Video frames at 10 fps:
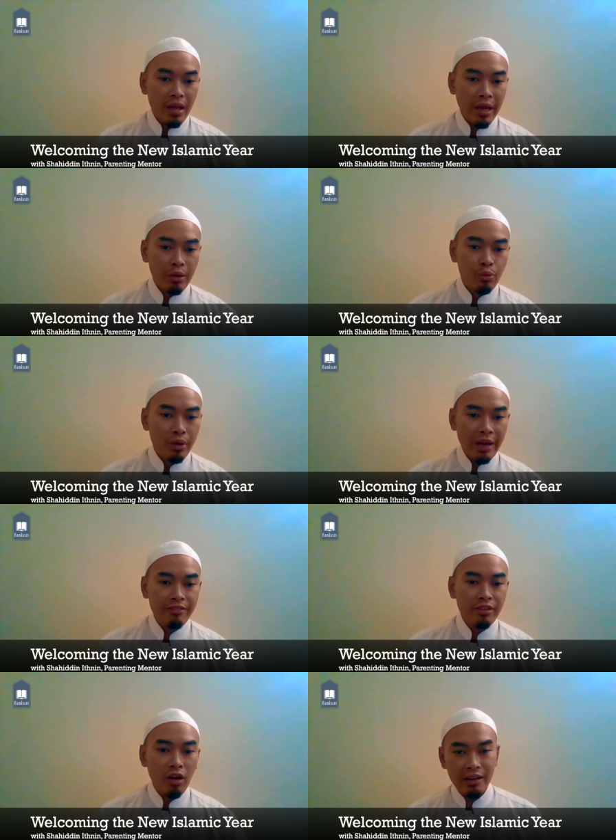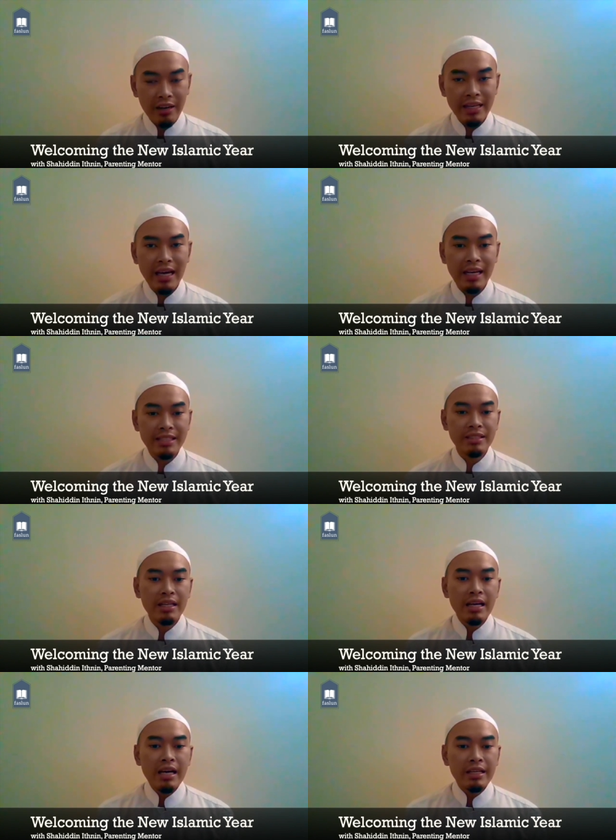And whoever
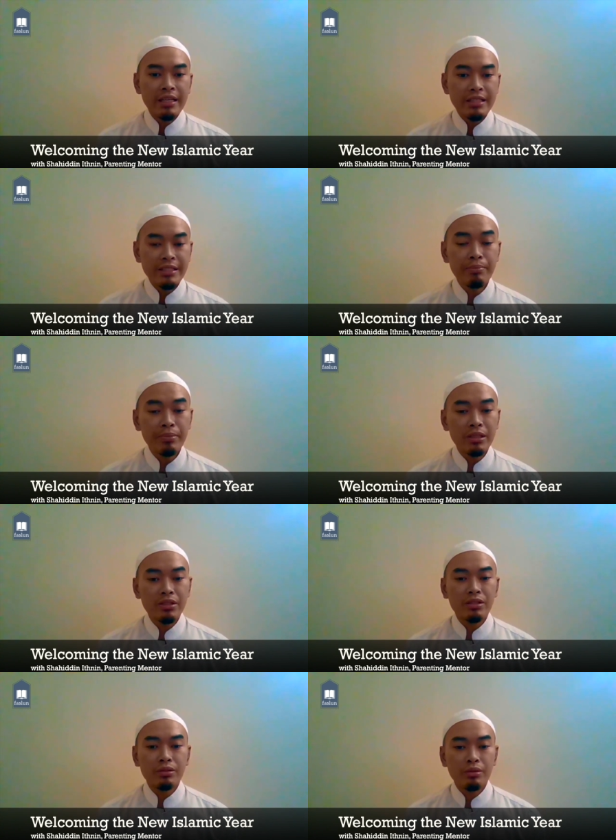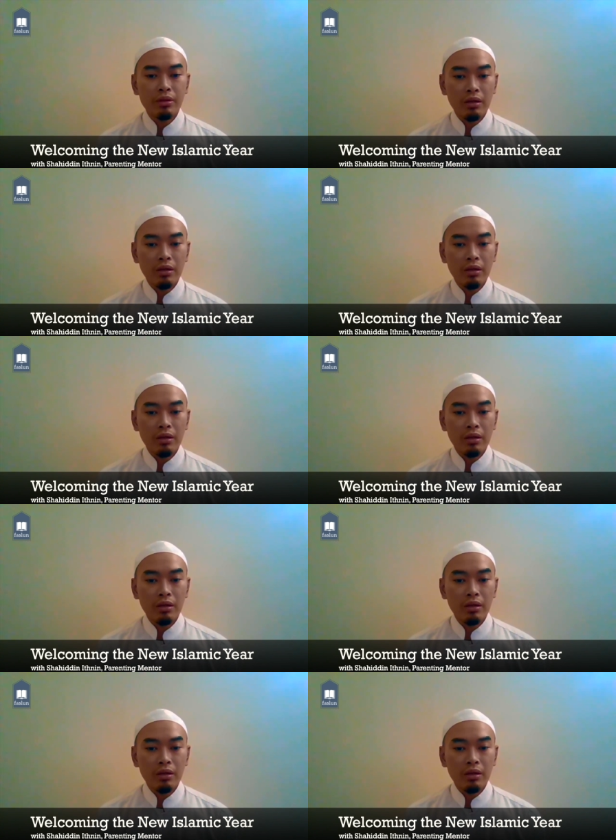aggrandizes the symbols,